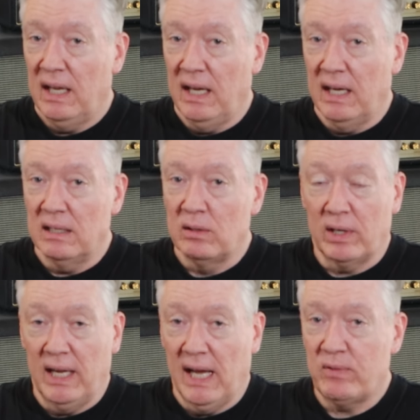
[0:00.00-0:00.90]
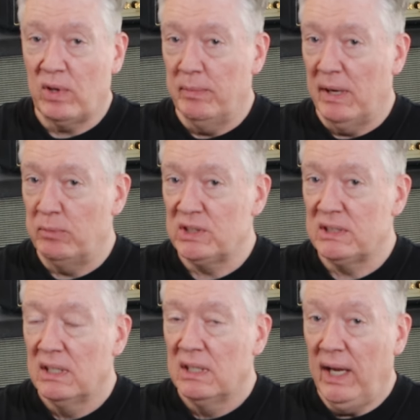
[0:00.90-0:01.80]
and looking after the
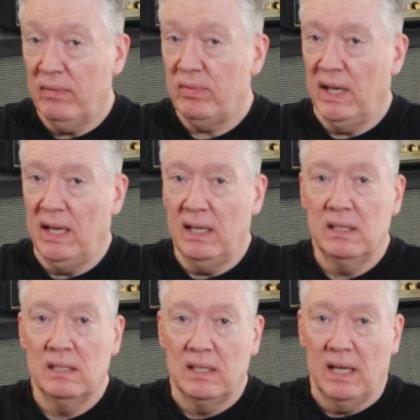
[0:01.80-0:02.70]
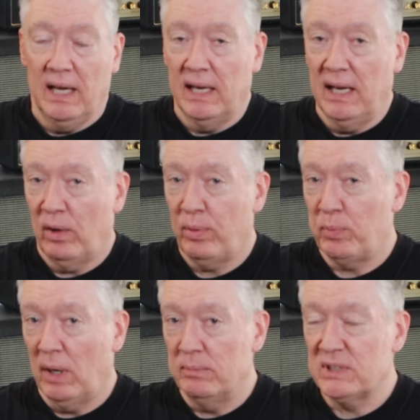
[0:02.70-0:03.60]
members if they had health
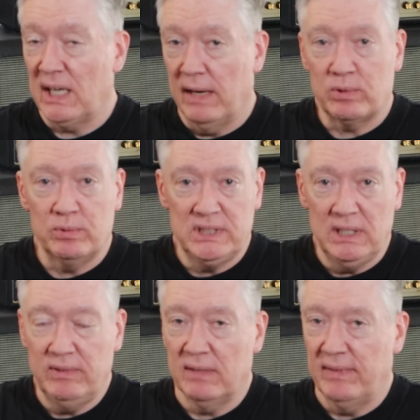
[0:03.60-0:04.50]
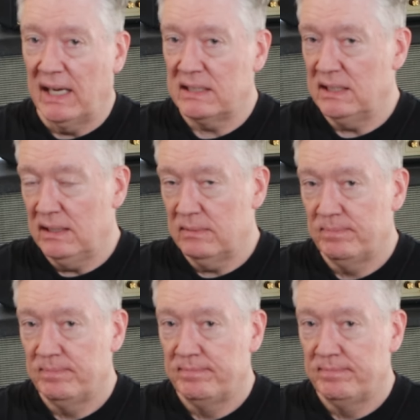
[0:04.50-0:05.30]
problems after receiving the vaccine.